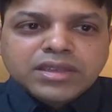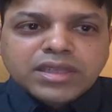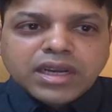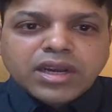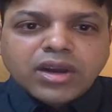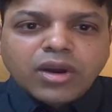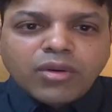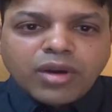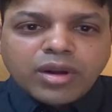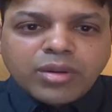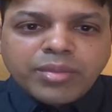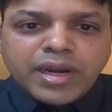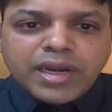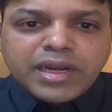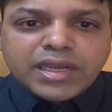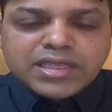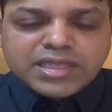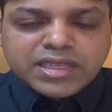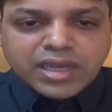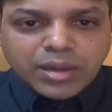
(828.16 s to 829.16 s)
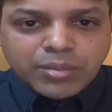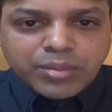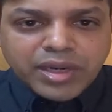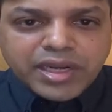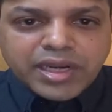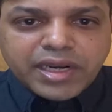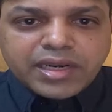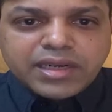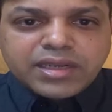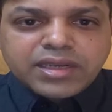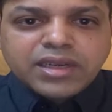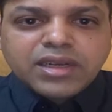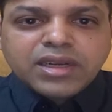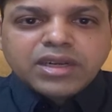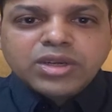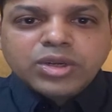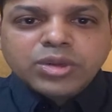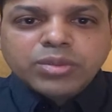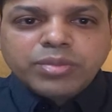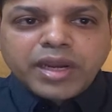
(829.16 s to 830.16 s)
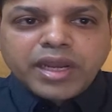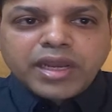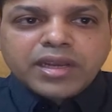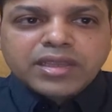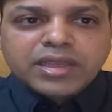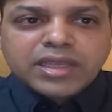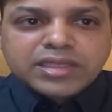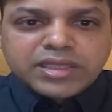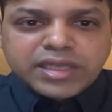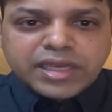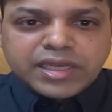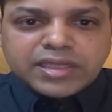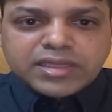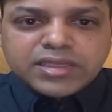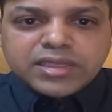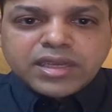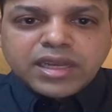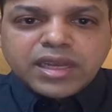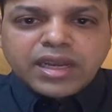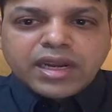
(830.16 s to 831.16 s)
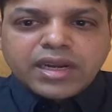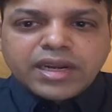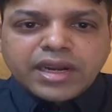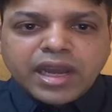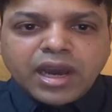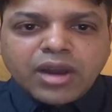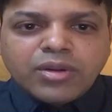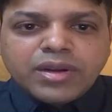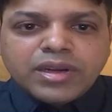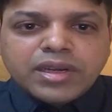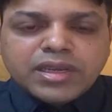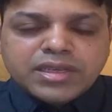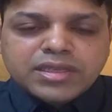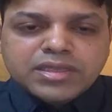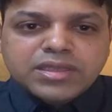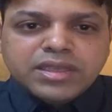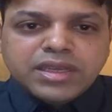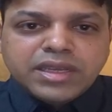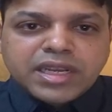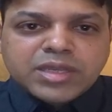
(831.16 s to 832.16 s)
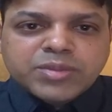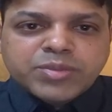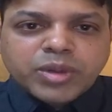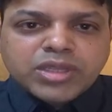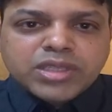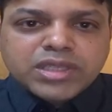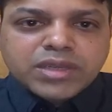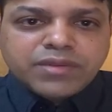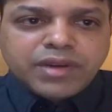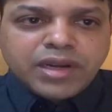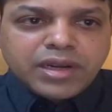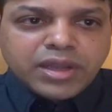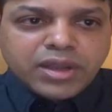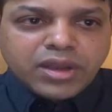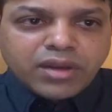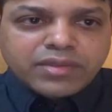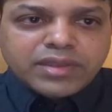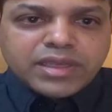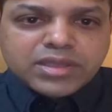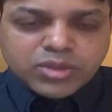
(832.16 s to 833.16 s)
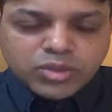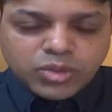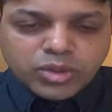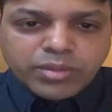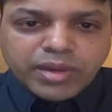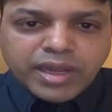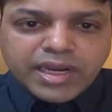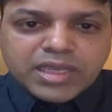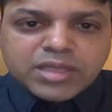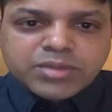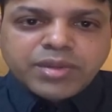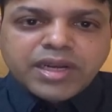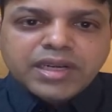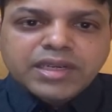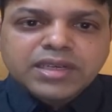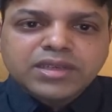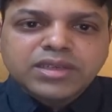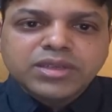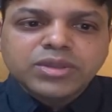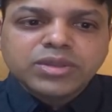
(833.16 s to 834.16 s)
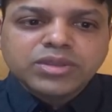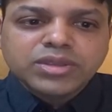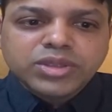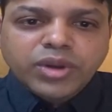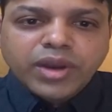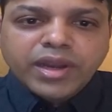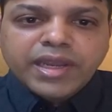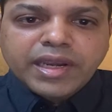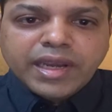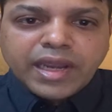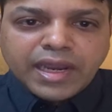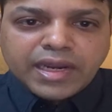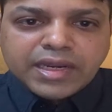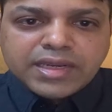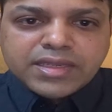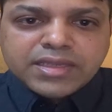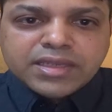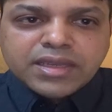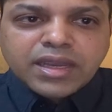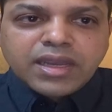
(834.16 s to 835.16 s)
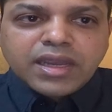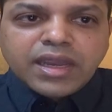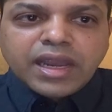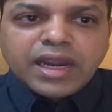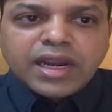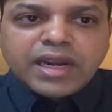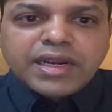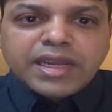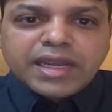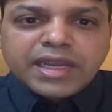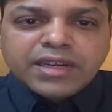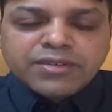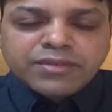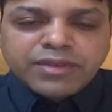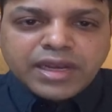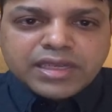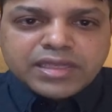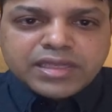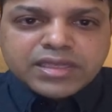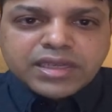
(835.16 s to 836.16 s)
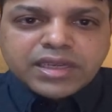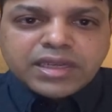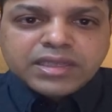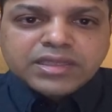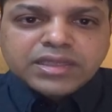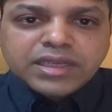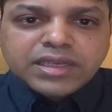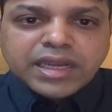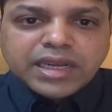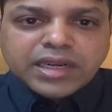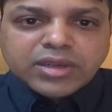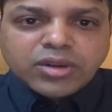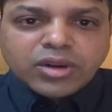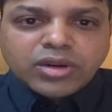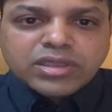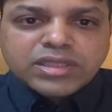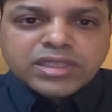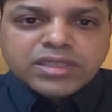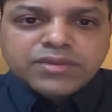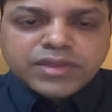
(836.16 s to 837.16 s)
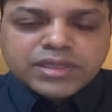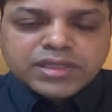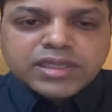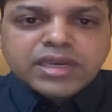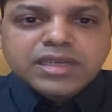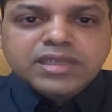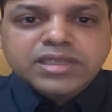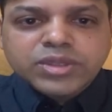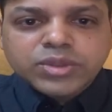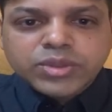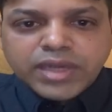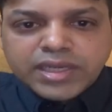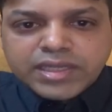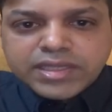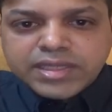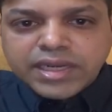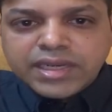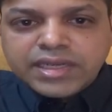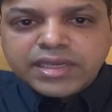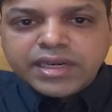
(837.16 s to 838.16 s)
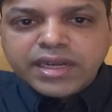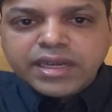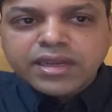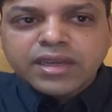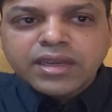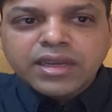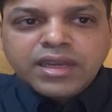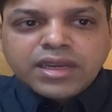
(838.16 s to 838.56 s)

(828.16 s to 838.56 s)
the government is committed to bring the change and now it is the responsibility of the school management to join hands and invest in the technology which are student centric